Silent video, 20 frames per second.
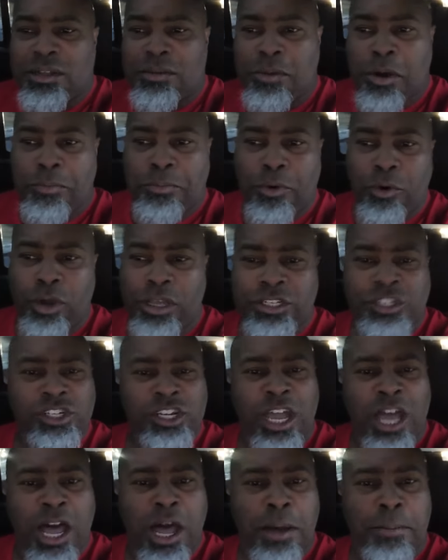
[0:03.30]
to my boy
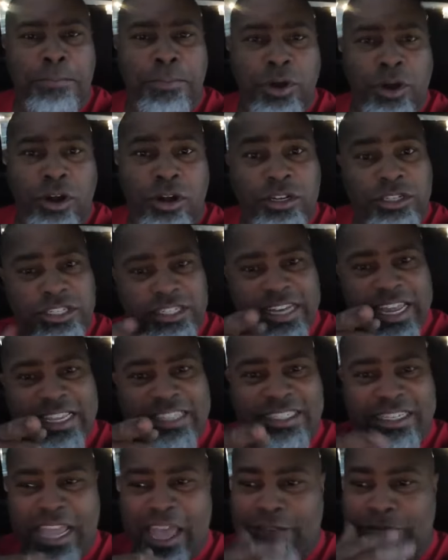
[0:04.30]
John Burke,
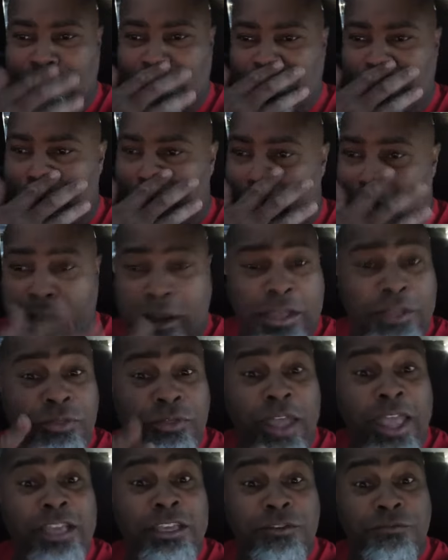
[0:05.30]
Stay Savage America.
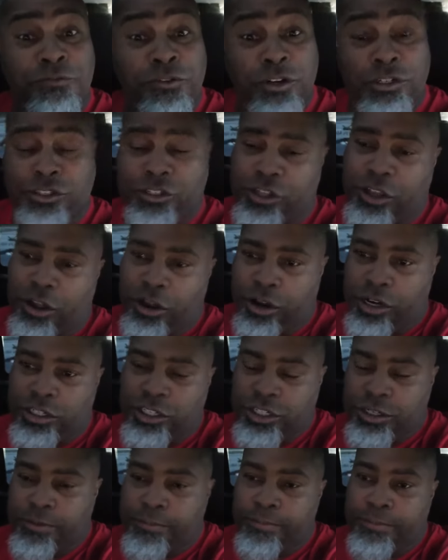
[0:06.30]
Thank you, First
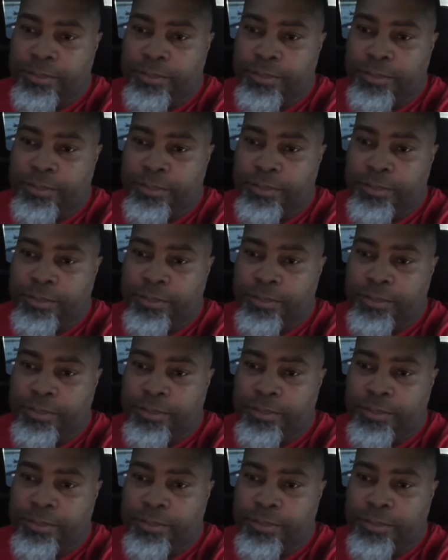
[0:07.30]
Sarge.